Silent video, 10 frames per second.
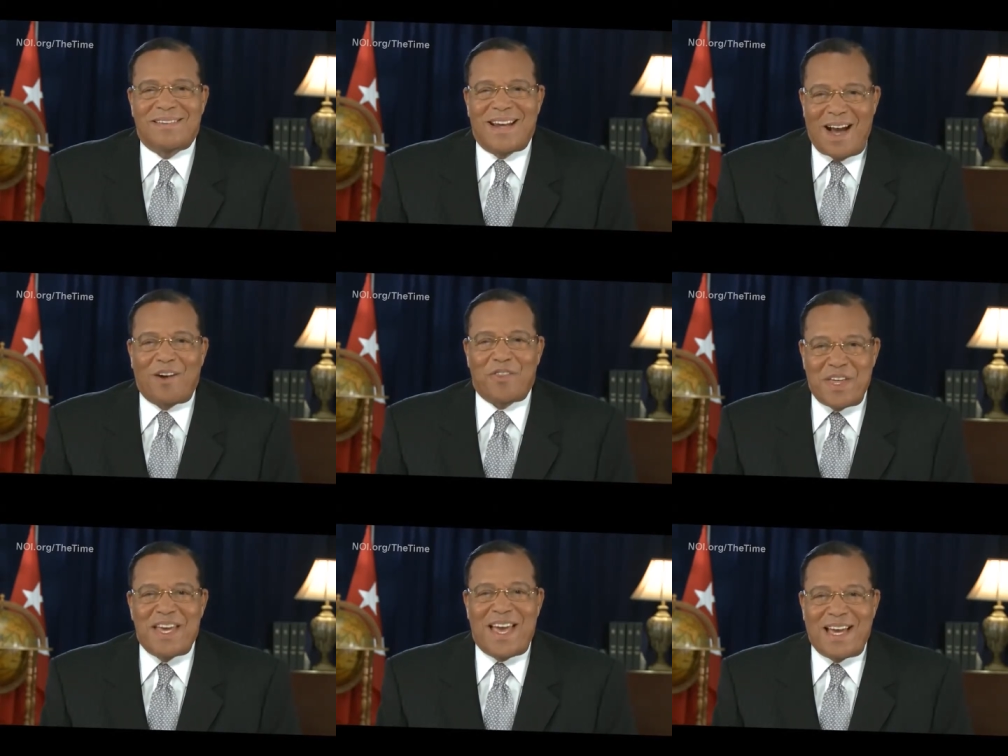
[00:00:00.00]
Now
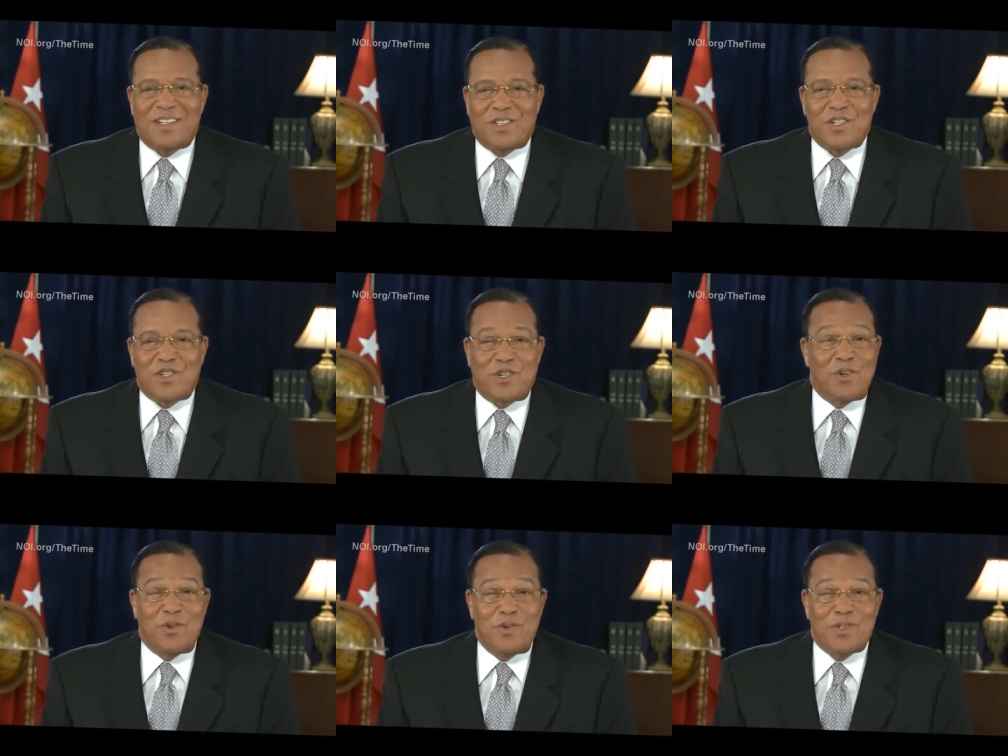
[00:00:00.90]
they had to
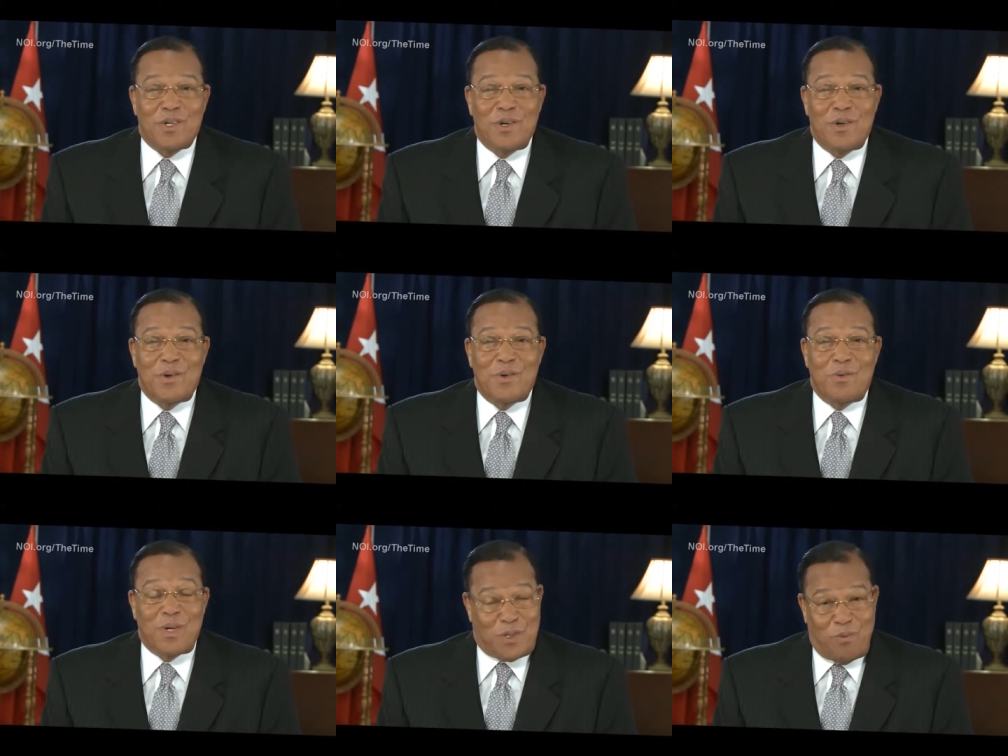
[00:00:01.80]
choose
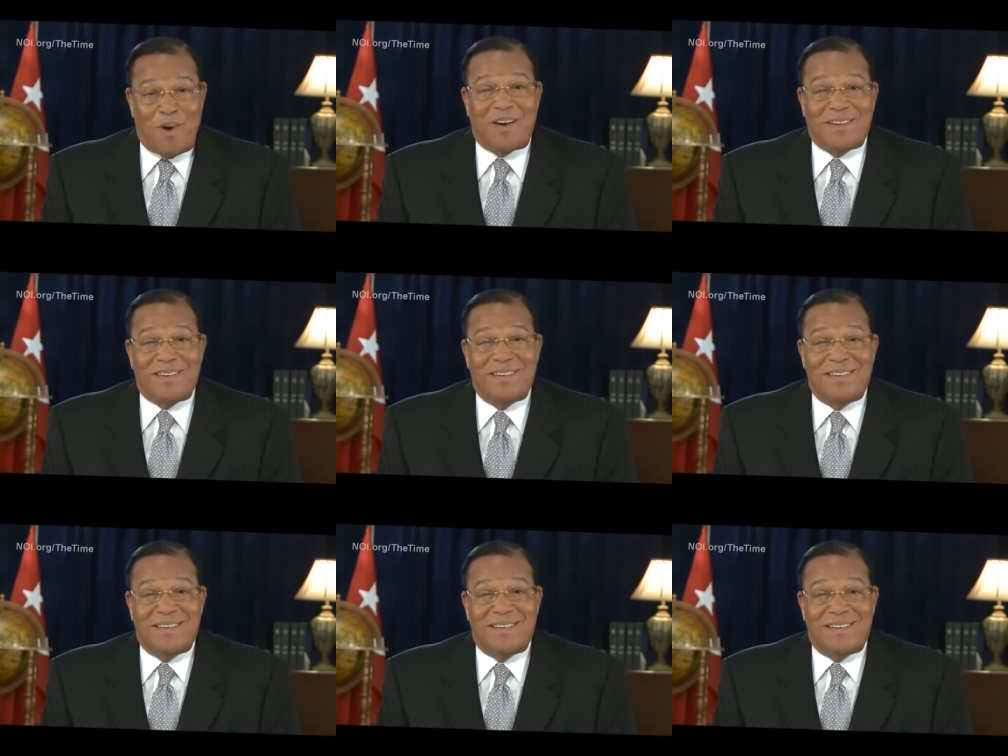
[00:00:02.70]
which one
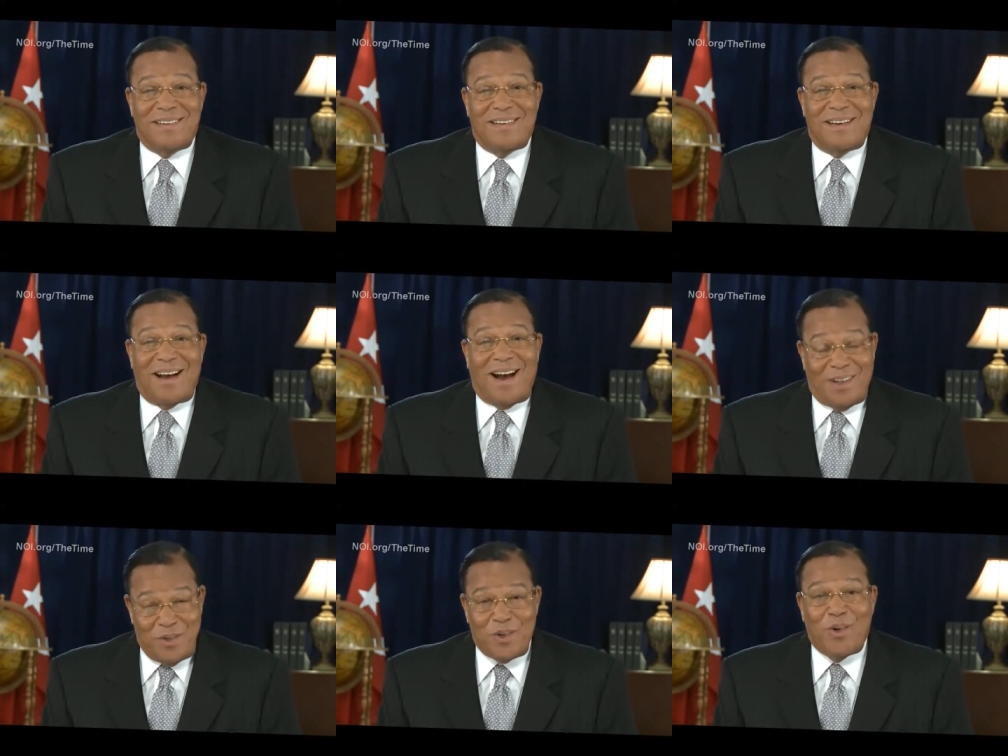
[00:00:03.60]

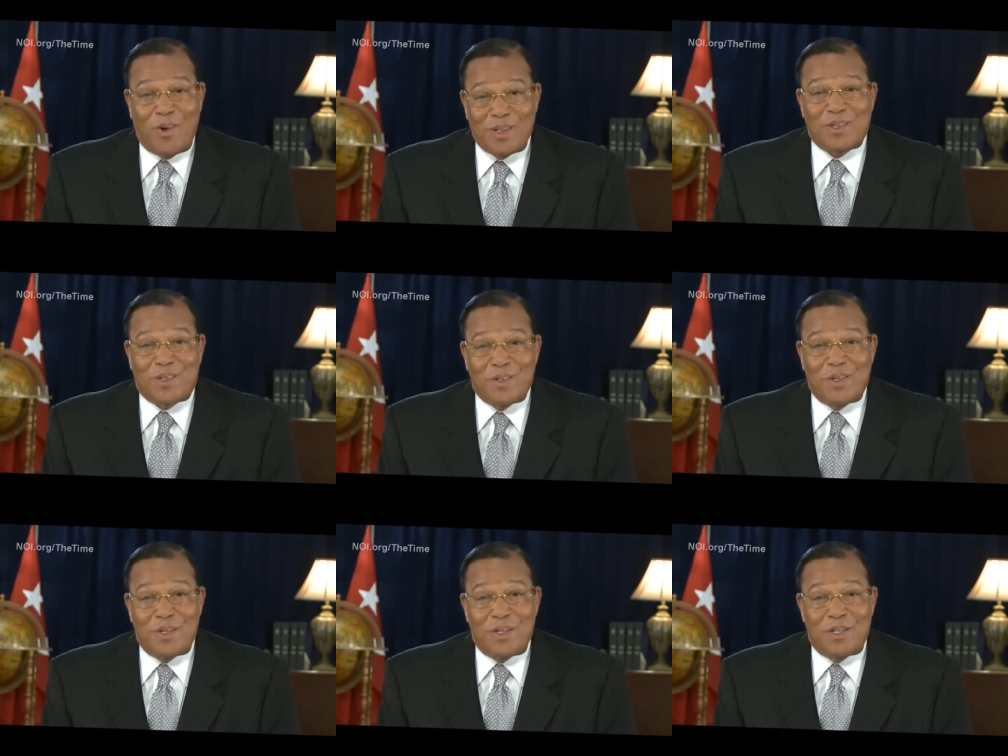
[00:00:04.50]
are you going
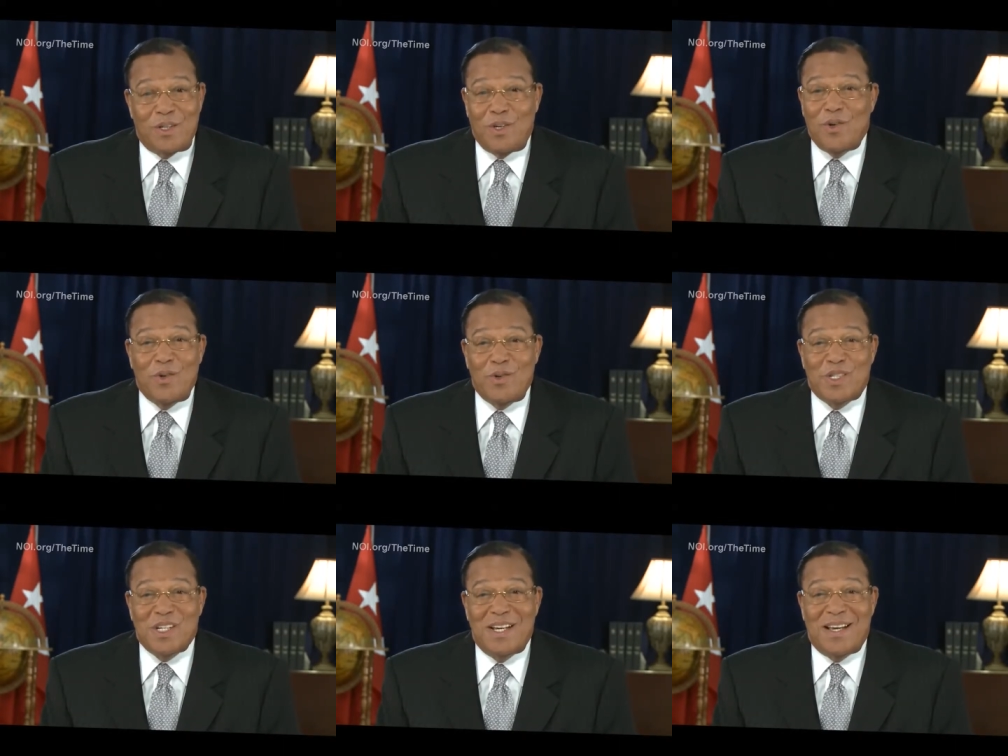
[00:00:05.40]
to
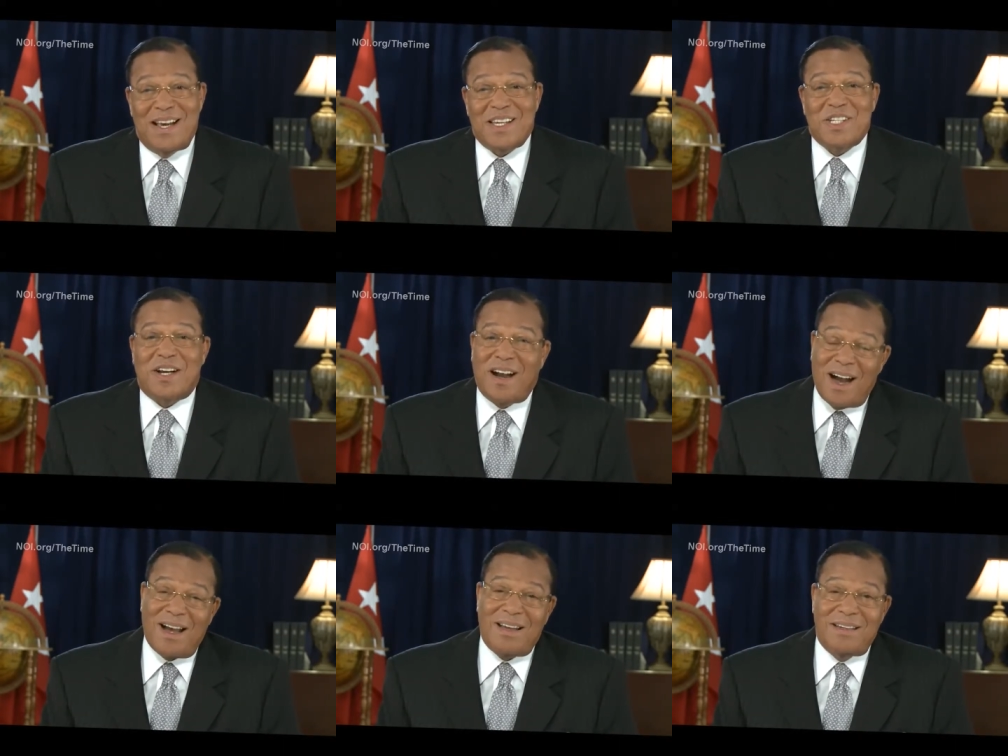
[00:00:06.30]
use as a
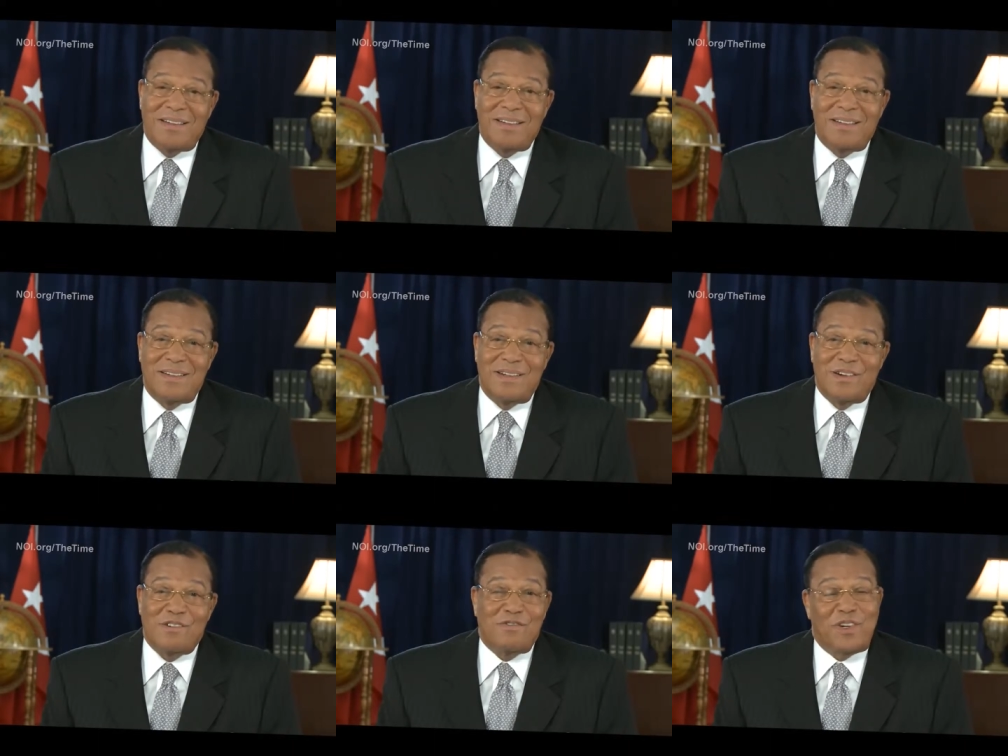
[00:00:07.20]
guide
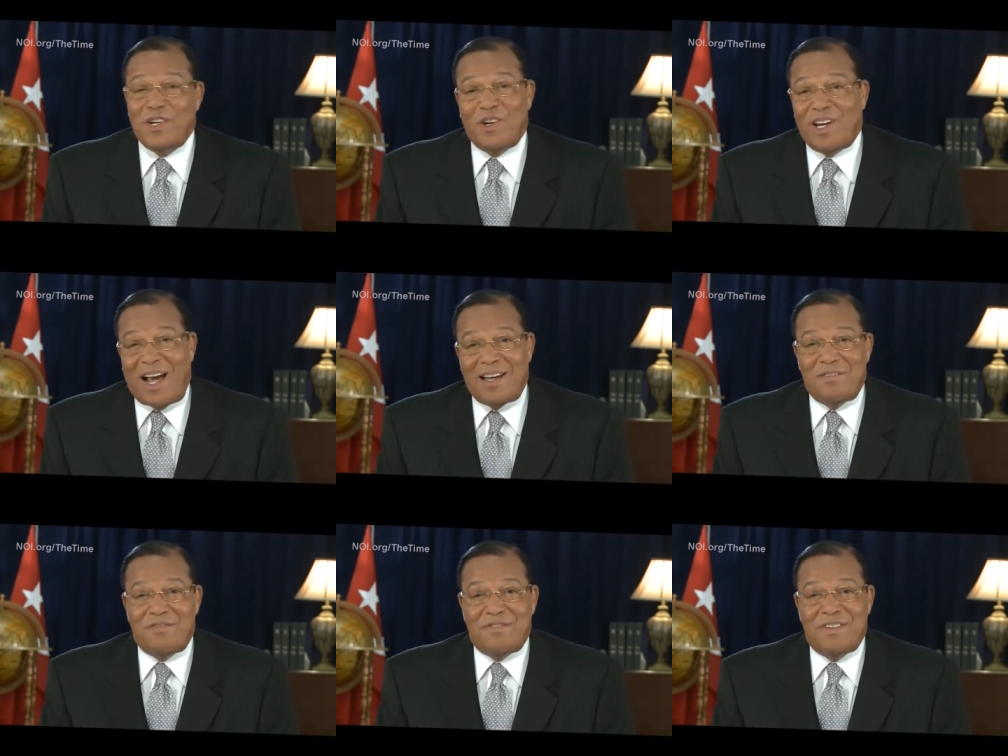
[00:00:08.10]
for your
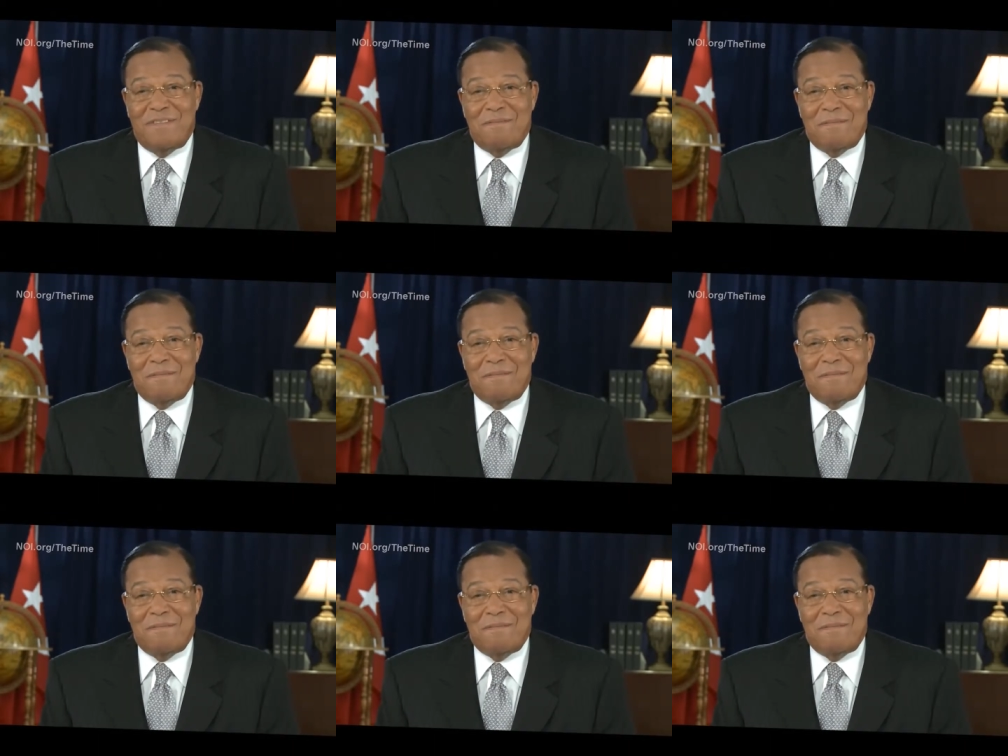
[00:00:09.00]
life.